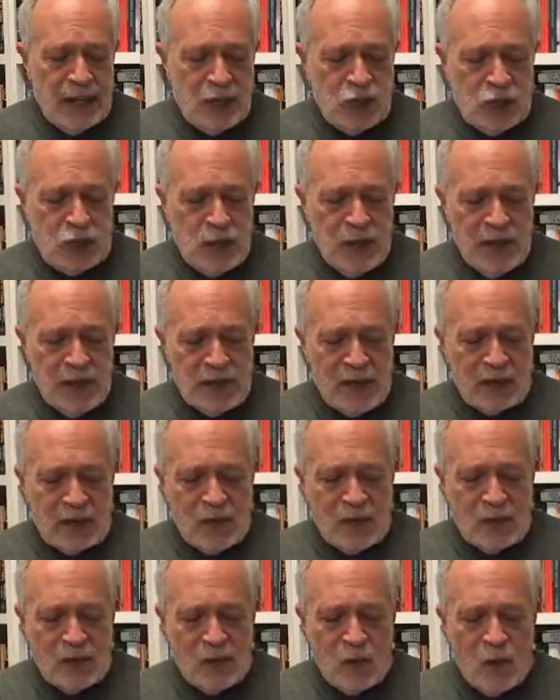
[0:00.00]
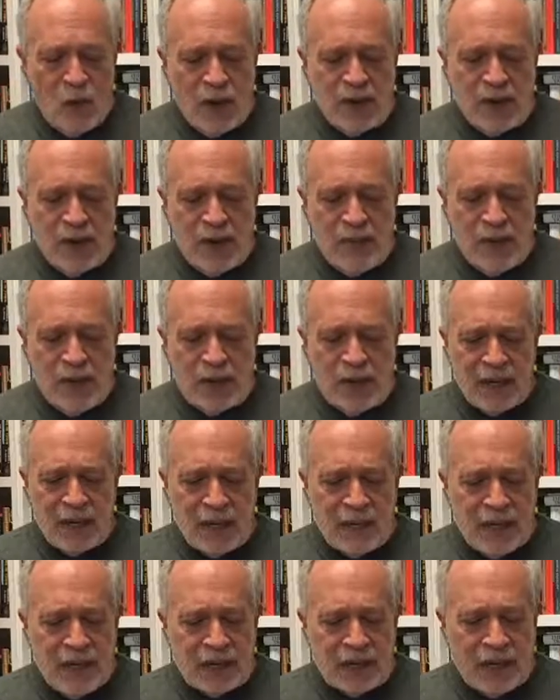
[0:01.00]
Judy Dunlop, what can be done
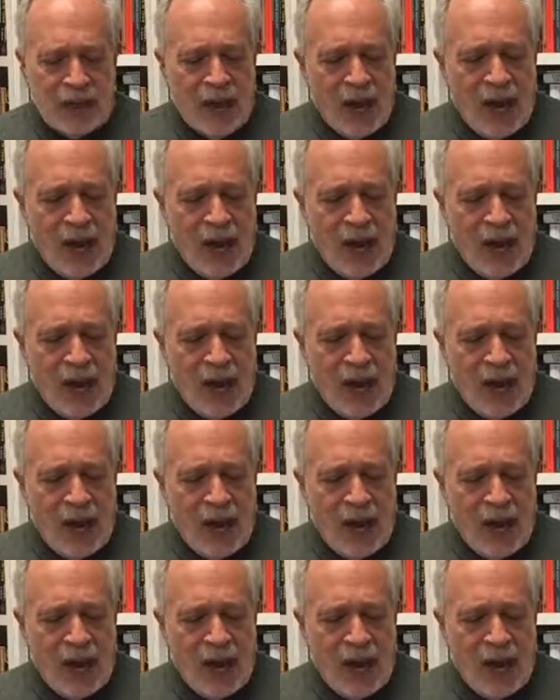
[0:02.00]
about the